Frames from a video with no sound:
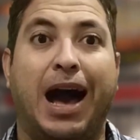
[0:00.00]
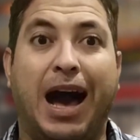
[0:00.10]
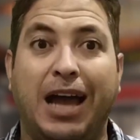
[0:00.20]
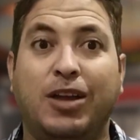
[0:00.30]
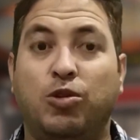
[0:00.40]

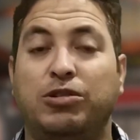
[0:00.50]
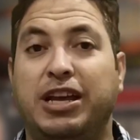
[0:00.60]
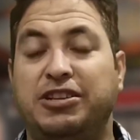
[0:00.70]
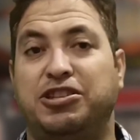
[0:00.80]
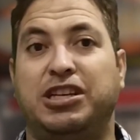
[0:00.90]
I could
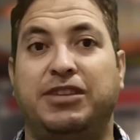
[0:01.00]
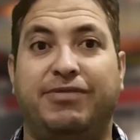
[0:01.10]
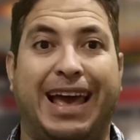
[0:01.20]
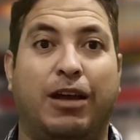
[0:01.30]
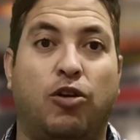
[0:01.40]
achieve
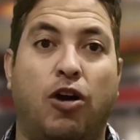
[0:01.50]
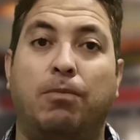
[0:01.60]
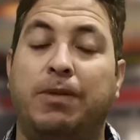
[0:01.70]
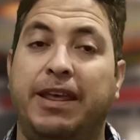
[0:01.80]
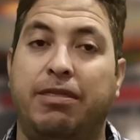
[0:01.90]
that
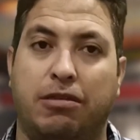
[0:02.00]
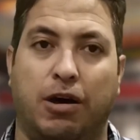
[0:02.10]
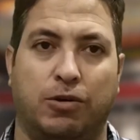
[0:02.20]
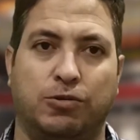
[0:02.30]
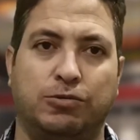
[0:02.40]
complete
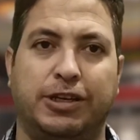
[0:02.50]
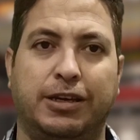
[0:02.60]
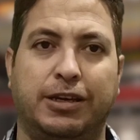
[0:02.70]
thought